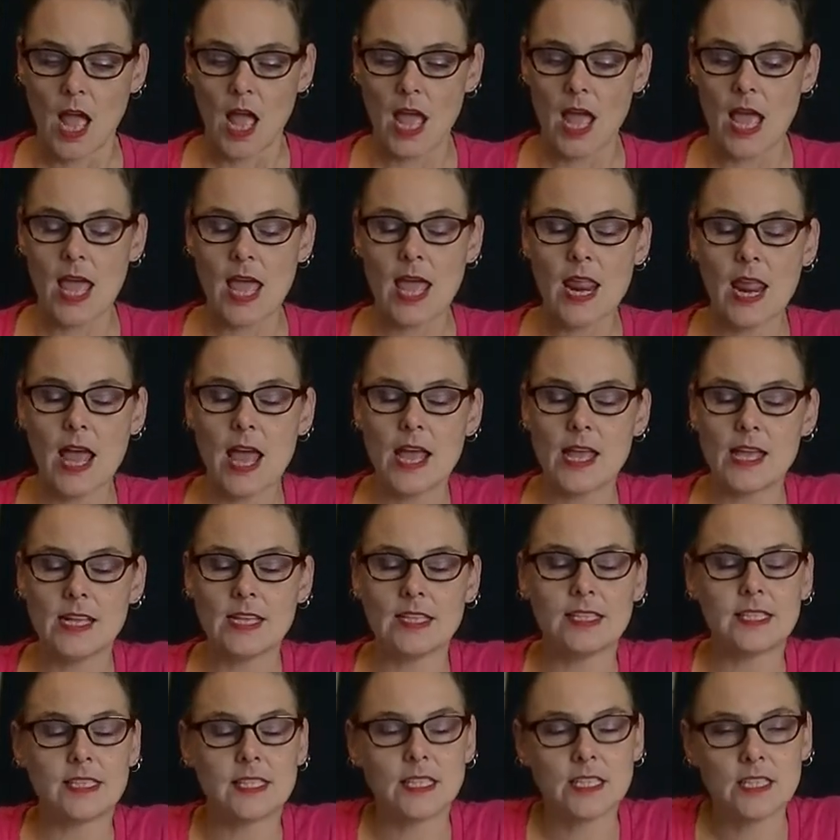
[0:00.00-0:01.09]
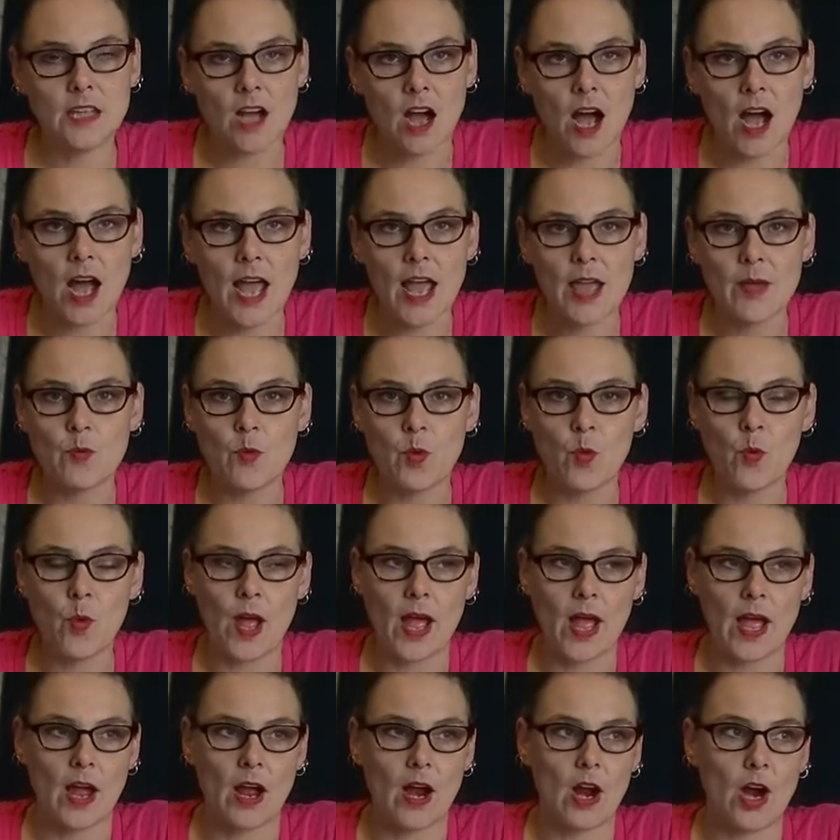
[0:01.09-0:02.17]
It's the time
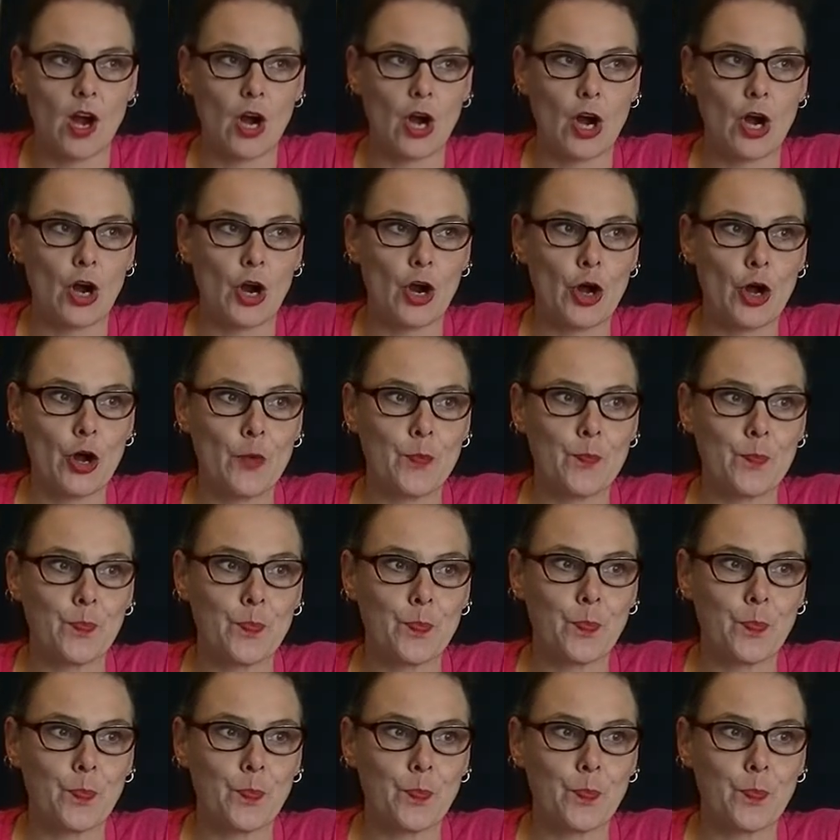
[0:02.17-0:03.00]
where